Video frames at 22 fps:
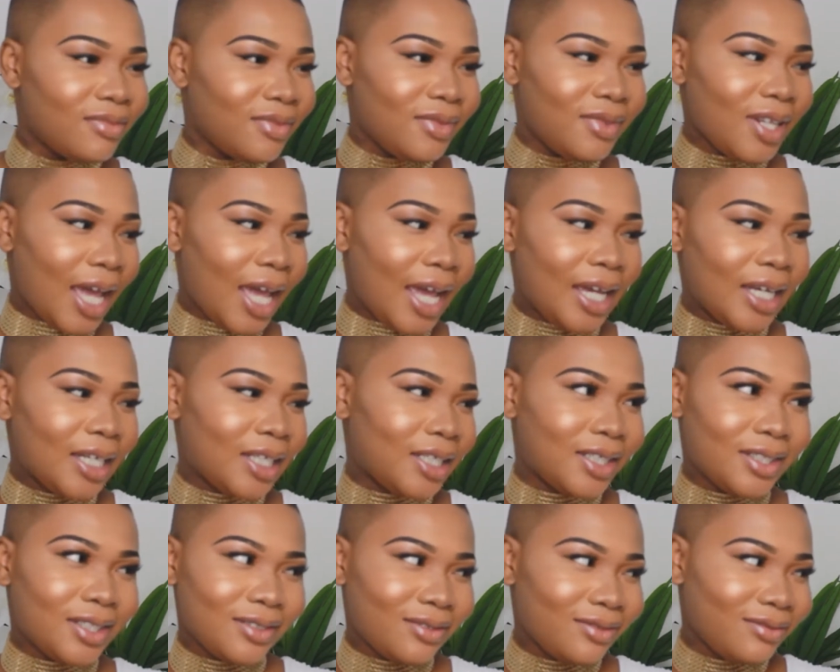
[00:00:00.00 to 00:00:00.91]

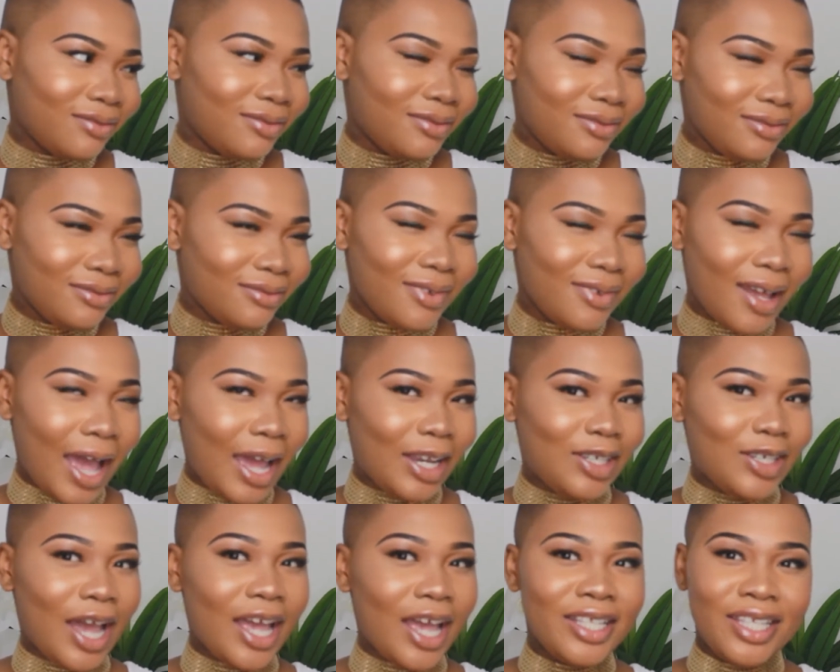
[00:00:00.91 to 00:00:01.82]
Like, I
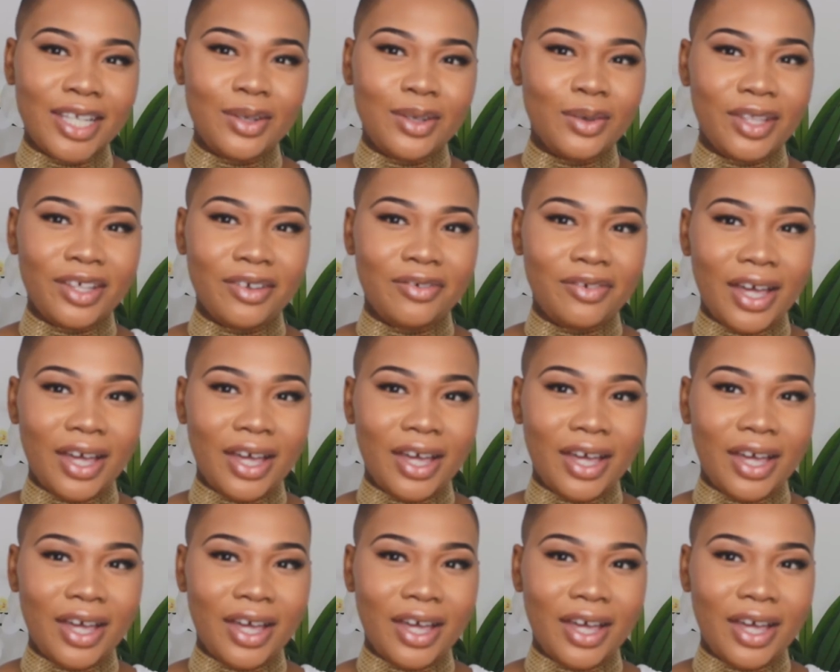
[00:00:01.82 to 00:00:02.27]
tried to ignore the